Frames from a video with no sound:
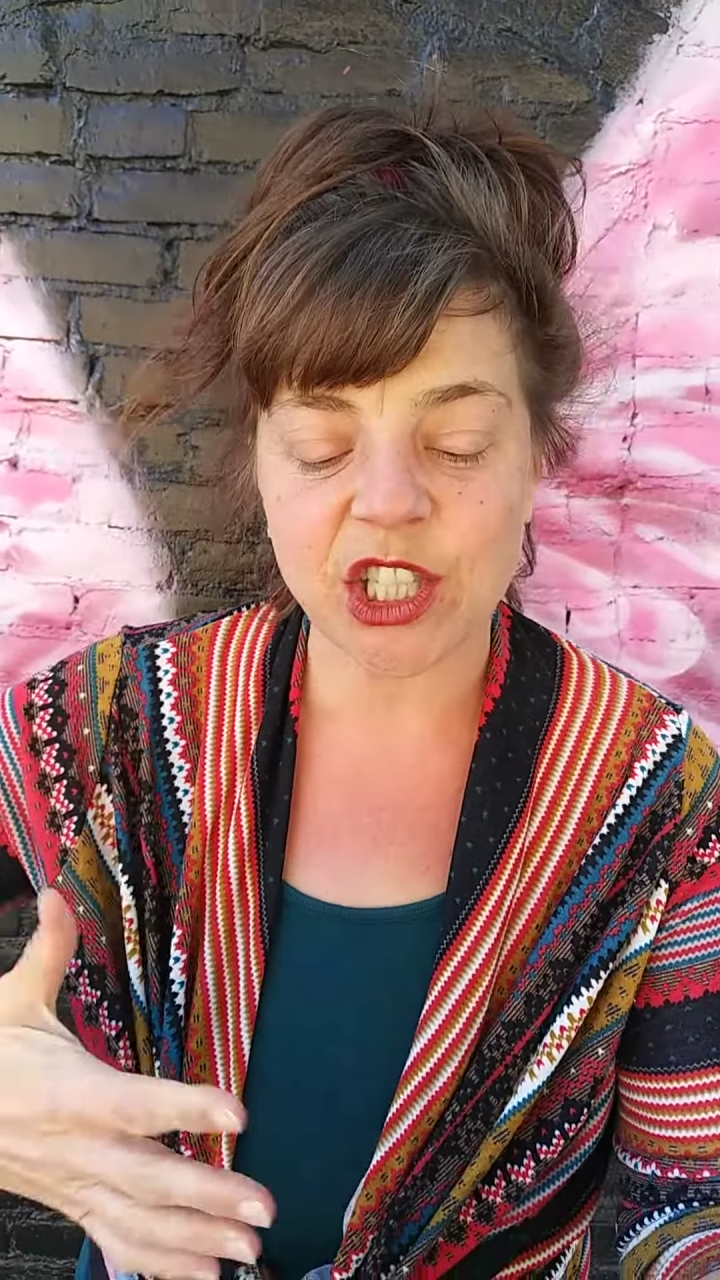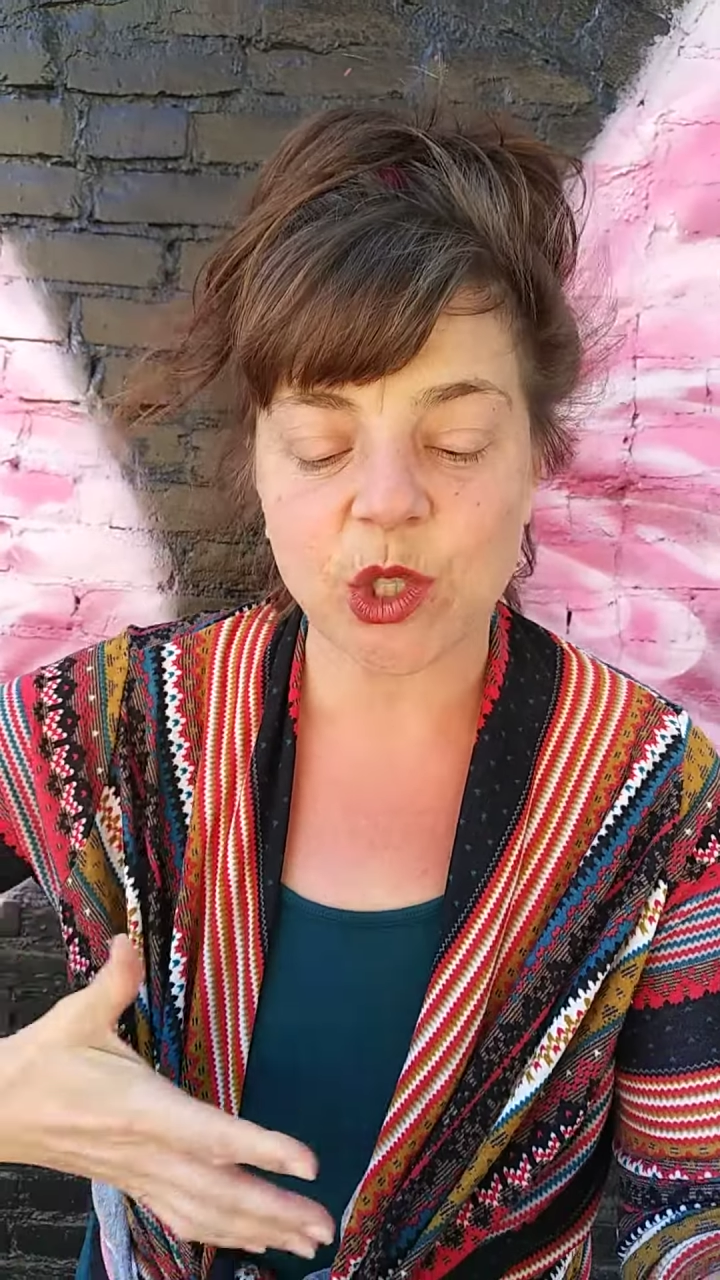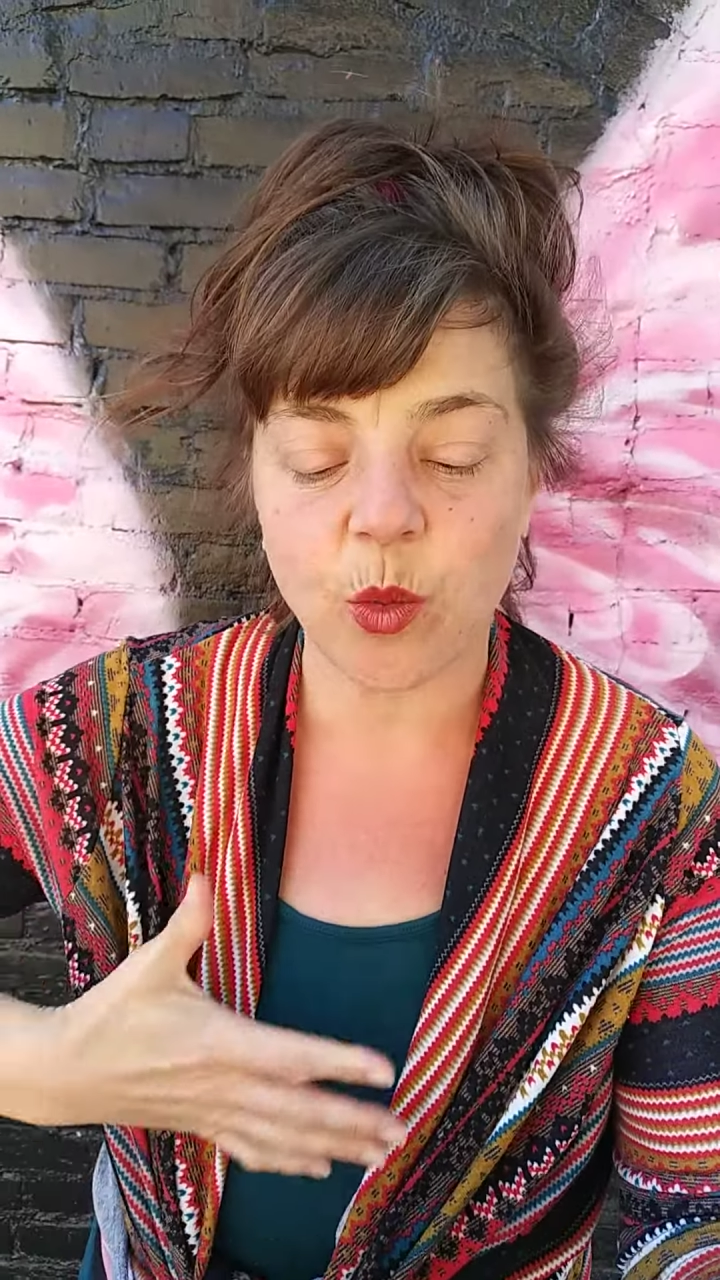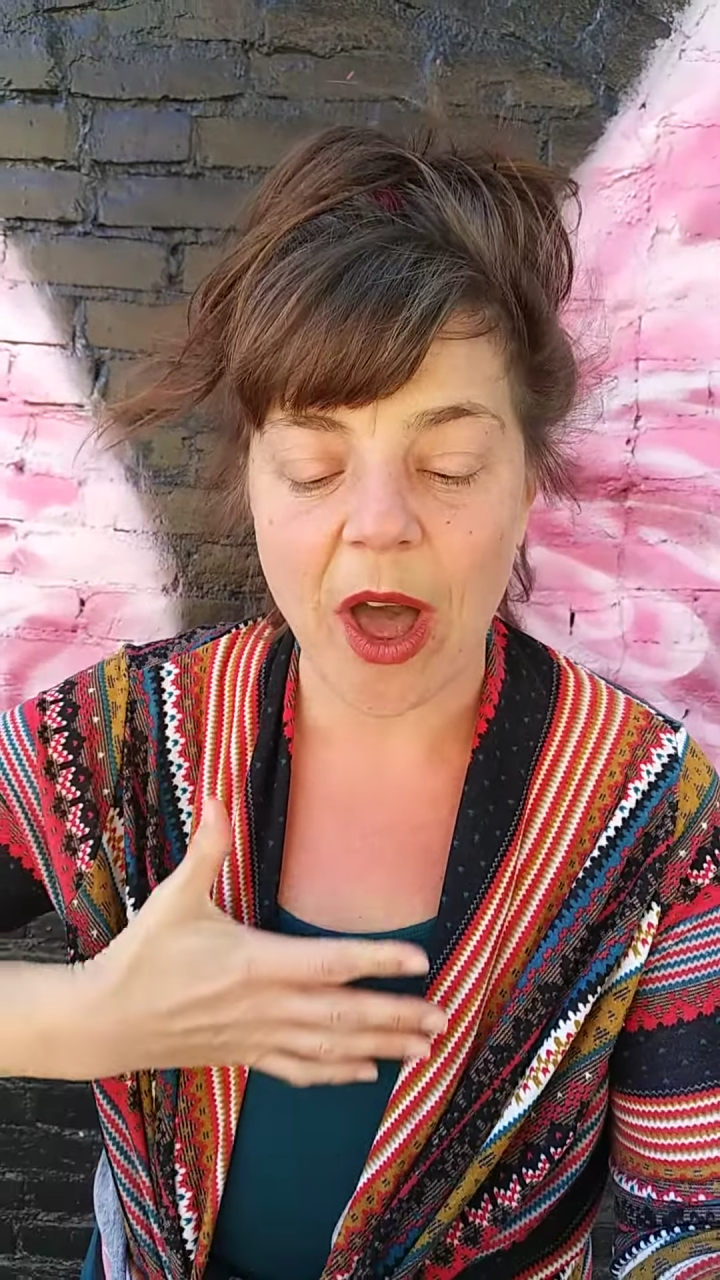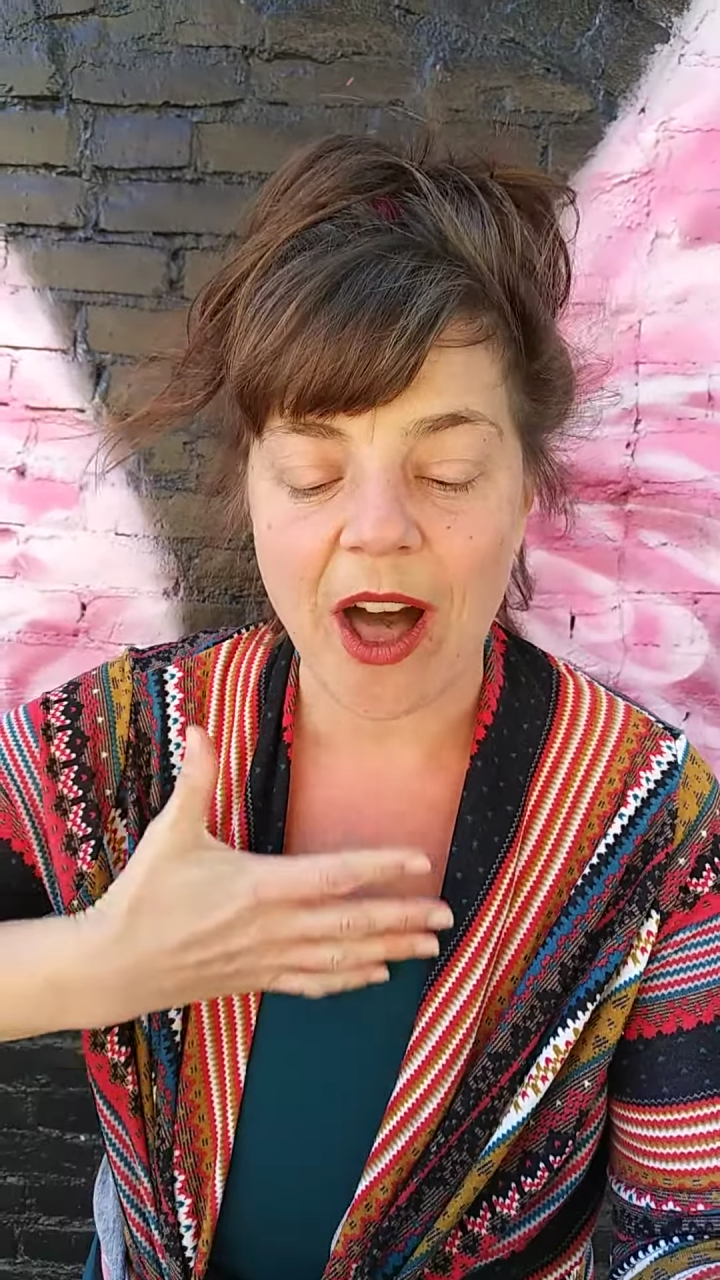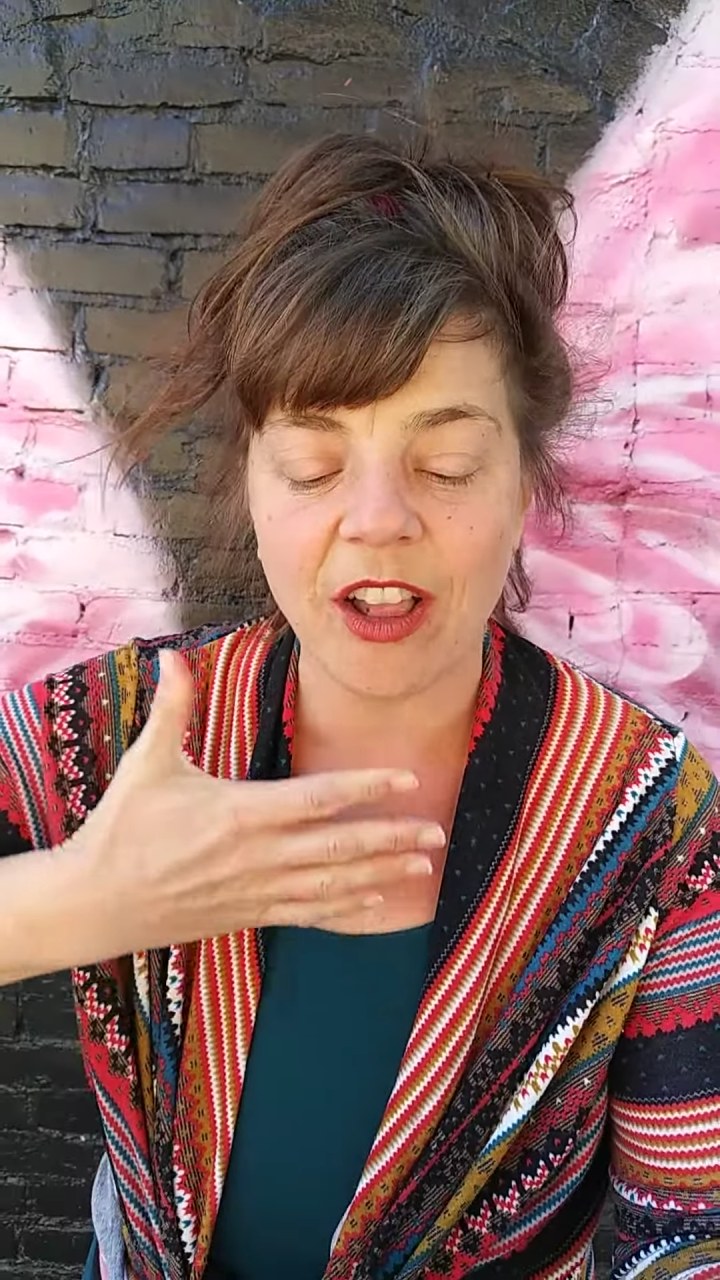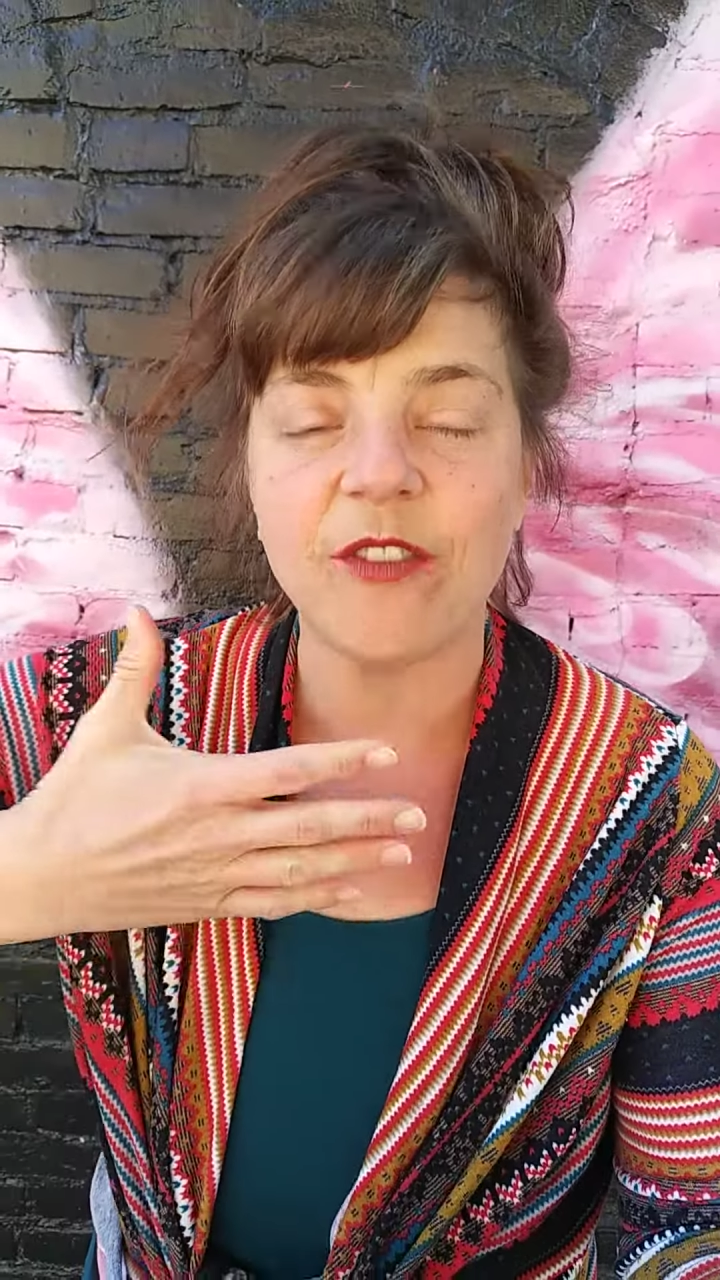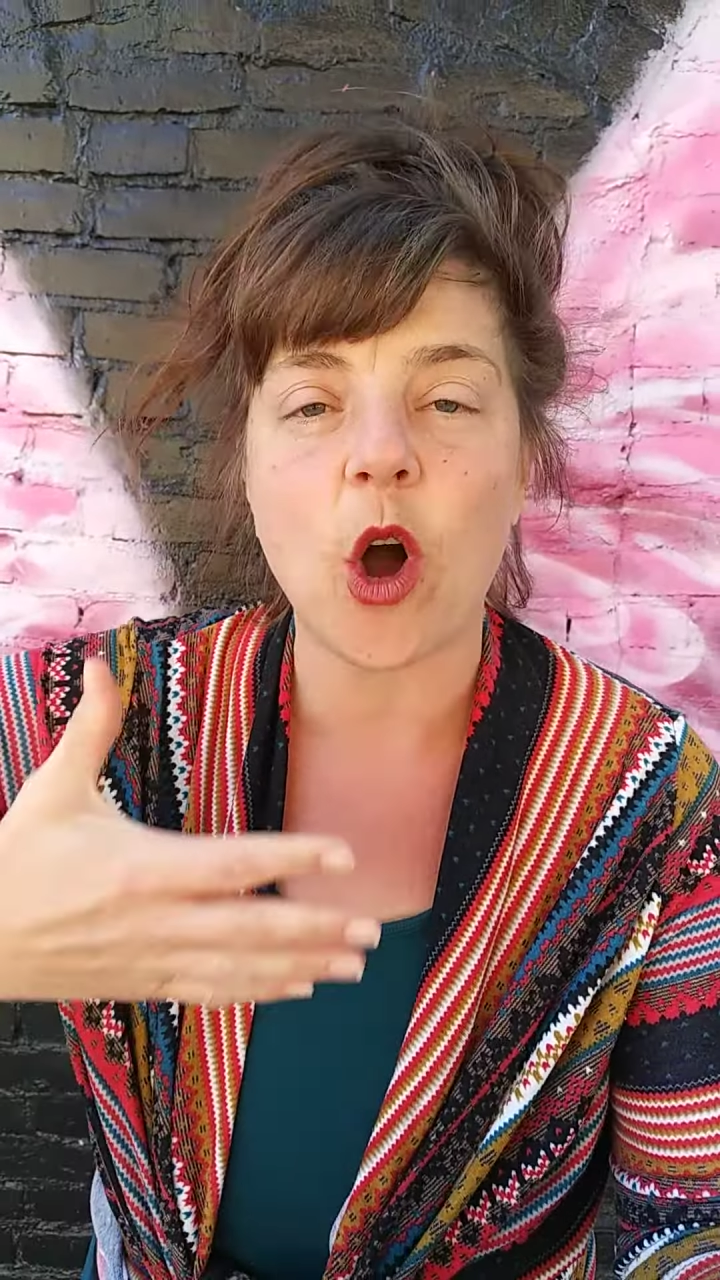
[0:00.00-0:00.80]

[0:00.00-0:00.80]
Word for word: swell of